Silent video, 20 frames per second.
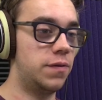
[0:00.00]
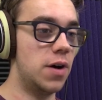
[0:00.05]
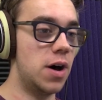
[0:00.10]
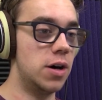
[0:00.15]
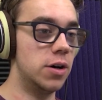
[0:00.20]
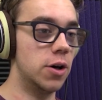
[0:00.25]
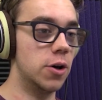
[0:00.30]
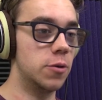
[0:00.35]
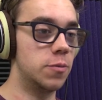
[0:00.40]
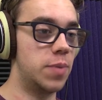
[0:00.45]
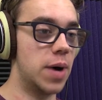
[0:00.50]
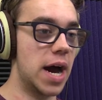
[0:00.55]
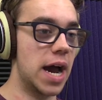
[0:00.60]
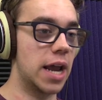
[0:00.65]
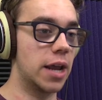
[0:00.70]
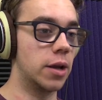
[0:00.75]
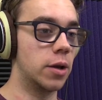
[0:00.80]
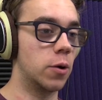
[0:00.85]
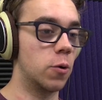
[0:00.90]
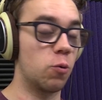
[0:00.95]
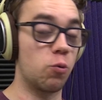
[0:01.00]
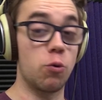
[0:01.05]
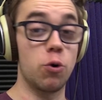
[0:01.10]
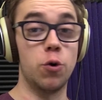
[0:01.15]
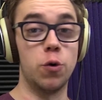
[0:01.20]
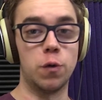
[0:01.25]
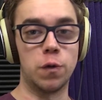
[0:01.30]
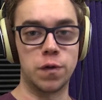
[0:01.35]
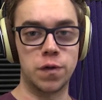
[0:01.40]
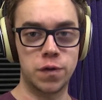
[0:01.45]
followed by
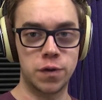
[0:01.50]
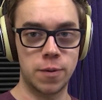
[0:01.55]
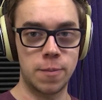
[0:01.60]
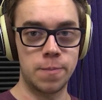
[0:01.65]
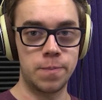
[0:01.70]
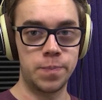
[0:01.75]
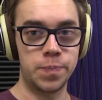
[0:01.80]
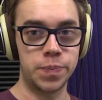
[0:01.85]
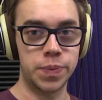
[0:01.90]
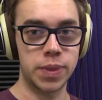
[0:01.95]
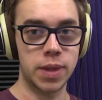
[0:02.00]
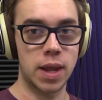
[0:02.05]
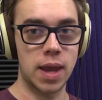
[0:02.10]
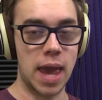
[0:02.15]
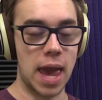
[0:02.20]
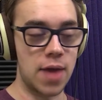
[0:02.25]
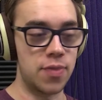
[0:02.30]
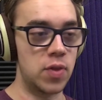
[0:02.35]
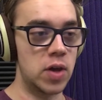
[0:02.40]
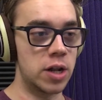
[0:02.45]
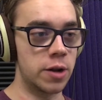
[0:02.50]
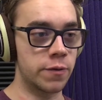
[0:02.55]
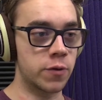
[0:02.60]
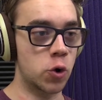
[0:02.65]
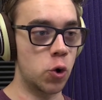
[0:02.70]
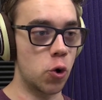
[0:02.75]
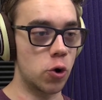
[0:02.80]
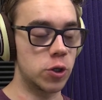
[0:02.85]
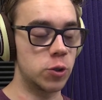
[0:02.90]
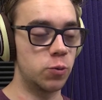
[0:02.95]
roof. And then, of
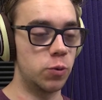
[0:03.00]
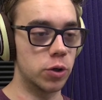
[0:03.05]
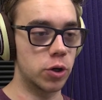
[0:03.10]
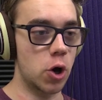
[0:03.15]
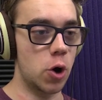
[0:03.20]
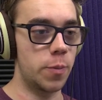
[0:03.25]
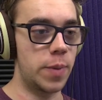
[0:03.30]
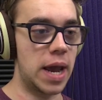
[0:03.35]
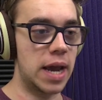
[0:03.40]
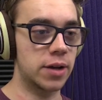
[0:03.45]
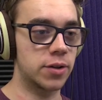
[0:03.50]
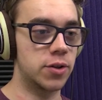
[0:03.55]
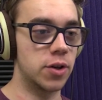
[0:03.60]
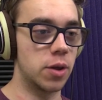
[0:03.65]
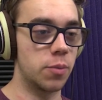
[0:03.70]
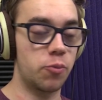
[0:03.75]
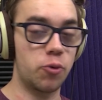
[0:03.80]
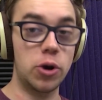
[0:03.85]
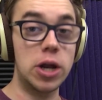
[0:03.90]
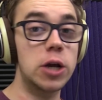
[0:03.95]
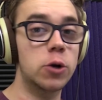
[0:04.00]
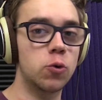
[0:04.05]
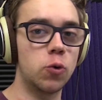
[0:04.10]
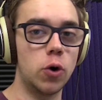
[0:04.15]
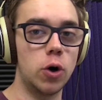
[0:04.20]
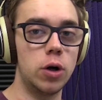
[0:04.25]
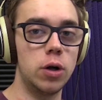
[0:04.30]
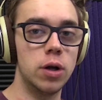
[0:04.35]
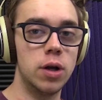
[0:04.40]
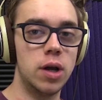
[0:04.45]
course, we'll go back to the
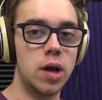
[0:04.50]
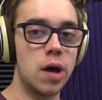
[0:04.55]
prequel,